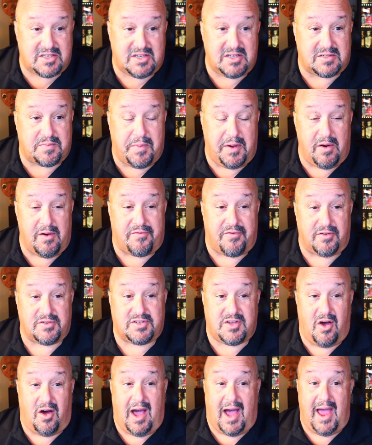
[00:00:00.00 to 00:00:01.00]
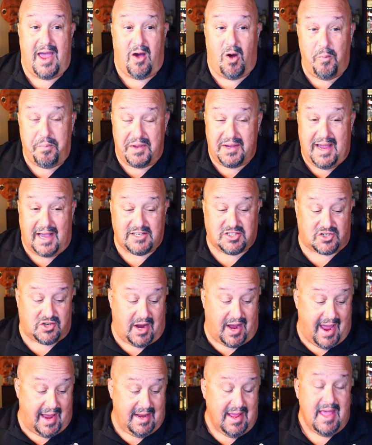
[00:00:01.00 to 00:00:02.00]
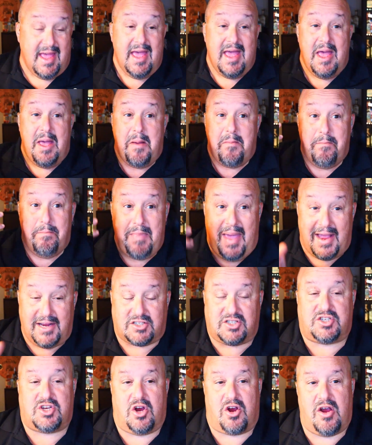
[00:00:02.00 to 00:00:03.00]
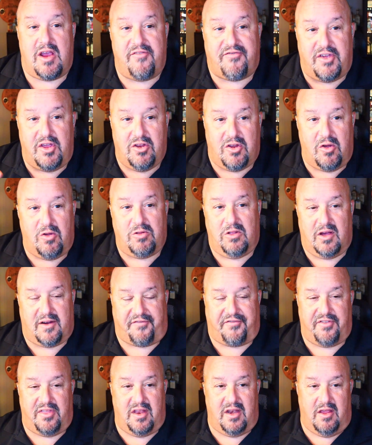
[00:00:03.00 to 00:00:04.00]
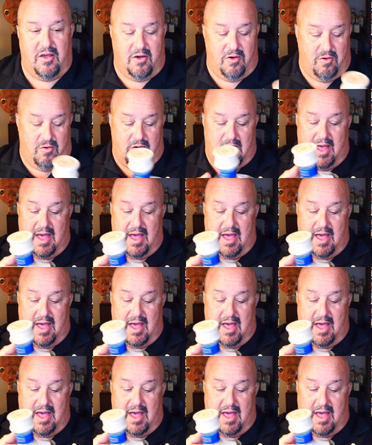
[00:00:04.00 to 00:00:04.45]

beautiful. So I hope you guys try it. Make sure if you do look for the new